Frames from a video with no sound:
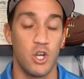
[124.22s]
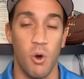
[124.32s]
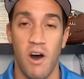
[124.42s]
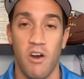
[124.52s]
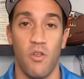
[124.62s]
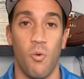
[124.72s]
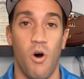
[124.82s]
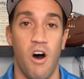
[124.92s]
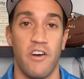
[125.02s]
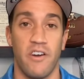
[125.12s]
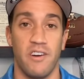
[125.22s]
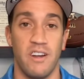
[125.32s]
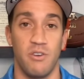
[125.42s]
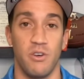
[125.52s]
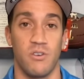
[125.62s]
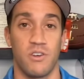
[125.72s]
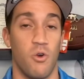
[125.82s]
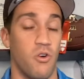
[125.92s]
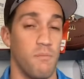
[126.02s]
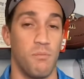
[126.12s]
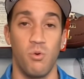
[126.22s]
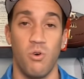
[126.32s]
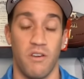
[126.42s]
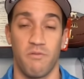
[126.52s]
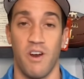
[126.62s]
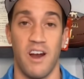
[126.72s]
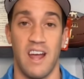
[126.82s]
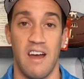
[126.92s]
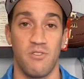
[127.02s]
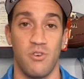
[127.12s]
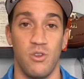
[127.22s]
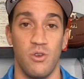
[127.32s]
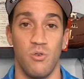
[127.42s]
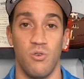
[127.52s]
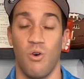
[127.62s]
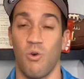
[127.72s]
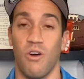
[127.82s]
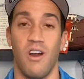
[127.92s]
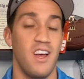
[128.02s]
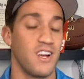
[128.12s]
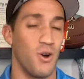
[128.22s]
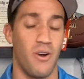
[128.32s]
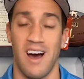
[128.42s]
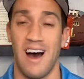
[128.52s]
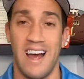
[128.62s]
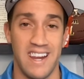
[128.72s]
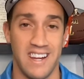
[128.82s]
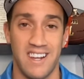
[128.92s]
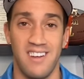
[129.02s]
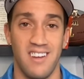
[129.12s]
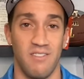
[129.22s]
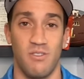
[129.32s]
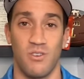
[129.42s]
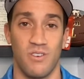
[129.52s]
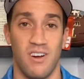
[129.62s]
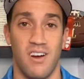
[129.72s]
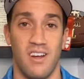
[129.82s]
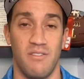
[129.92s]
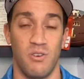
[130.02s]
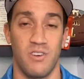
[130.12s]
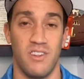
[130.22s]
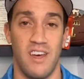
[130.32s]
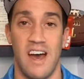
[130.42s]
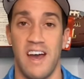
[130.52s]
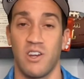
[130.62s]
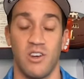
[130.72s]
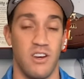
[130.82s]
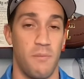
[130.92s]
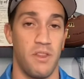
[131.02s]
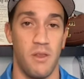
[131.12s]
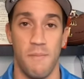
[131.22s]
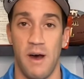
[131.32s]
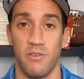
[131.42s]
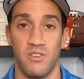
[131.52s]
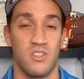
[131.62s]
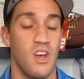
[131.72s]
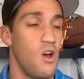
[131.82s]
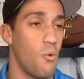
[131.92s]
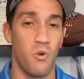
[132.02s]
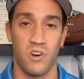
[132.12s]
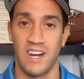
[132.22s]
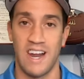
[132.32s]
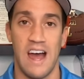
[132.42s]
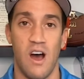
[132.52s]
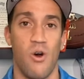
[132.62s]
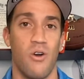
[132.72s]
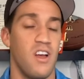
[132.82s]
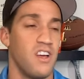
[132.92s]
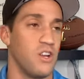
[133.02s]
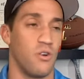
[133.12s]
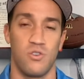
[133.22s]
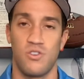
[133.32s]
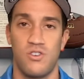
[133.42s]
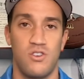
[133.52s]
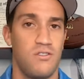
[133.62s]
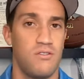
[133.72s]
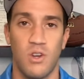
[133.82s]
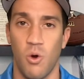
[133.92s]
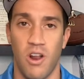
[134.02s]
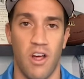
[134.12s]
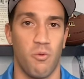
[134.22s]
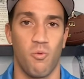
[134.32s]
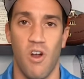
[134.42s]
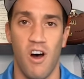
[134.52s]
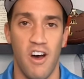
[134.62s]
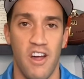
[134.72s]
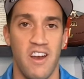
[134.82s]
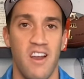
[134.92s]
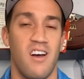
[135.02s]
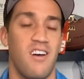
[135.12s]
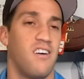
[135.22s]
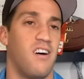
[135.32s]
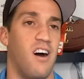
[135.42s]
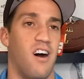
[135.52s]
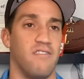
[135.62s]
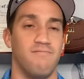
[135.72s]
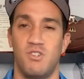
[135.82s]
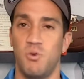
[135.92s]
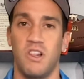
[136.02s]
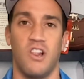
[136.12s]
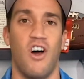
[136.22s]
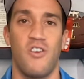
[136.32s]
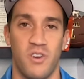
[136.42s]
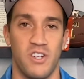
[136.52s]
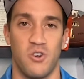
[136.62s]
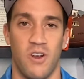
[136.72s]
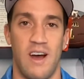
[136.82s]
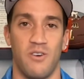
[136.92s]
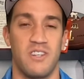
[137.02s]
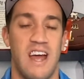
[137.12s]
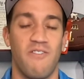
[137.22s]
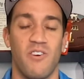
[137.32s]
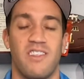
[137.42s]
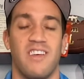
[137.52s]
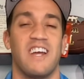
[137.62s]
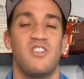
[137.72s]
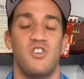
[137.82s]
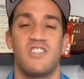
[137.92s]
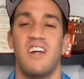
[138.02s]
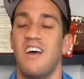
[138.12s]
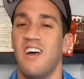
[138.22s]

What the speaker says: go out on the water if you're going to the pool on a Friday afternoon, or go on a hike if you're into that, getting up in the mountains, working out, you know, going on a run, doing laundry at your house, everything. It's just